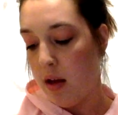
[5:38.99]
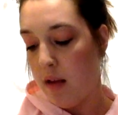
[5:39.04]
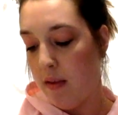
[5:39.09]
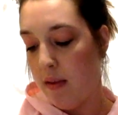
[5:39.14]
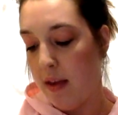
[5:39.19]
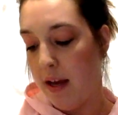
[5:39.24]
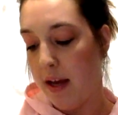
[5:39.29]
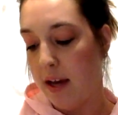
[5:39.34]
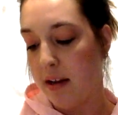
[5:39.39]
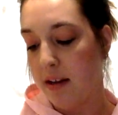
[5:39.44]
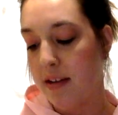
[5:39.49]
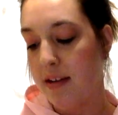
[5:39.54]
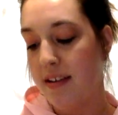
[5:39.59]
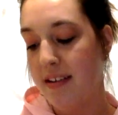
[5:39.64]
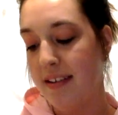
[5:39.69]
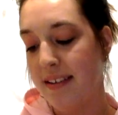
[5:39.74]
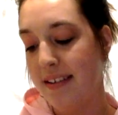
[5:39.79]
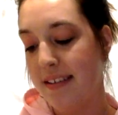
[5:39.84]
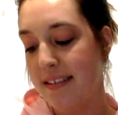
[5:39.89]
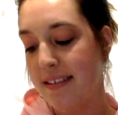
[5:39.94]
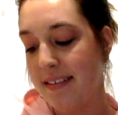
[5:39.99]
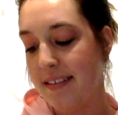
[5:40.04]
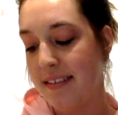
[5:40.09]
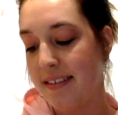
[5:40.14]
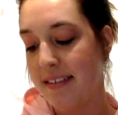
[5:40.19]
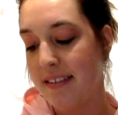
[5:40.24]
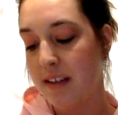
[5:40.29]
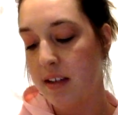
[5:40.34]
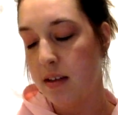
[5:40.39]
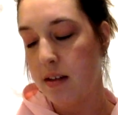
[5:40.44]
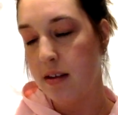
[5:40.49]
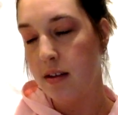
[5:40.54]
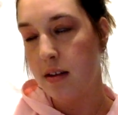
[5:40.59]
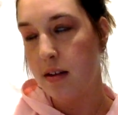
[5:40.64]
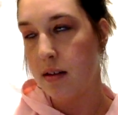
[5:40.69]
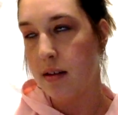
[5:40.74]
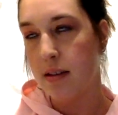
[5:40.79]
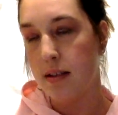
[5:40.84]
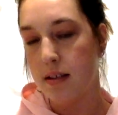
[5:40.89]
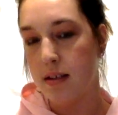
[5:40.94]
Like,
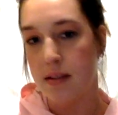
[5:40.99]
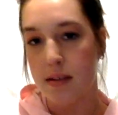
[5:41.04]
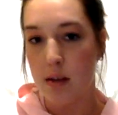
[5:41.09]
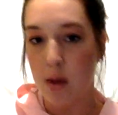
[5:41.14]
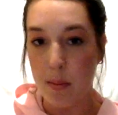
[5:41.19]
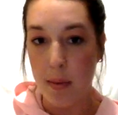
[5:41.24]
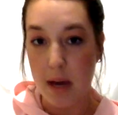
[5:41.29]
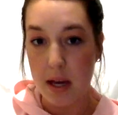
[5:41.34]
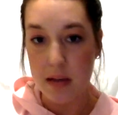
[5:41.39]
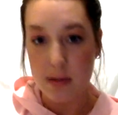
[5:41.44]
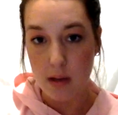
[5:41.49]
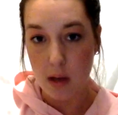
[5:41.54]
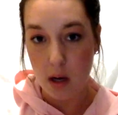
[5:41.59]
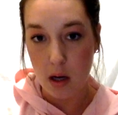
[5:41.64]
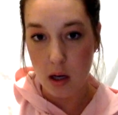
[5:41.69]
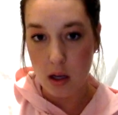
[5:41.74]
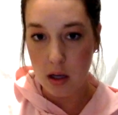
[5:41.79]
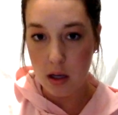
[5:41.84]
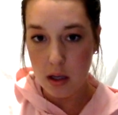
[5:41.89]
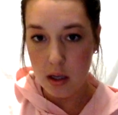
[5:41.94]
it's so basic.